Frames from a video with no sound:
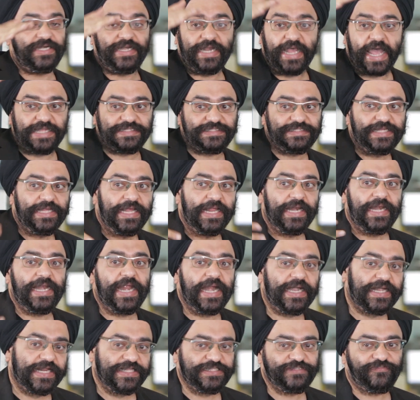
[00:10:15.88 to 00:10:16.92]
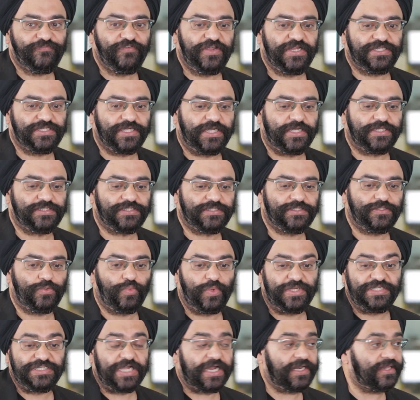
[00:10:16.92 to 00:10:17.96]
it has latest features
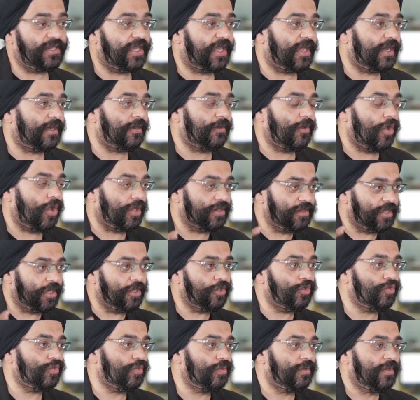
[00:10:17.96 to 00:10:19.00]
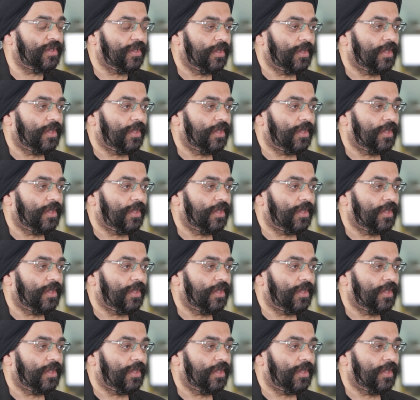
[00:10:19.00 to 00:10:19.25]
which are there on the new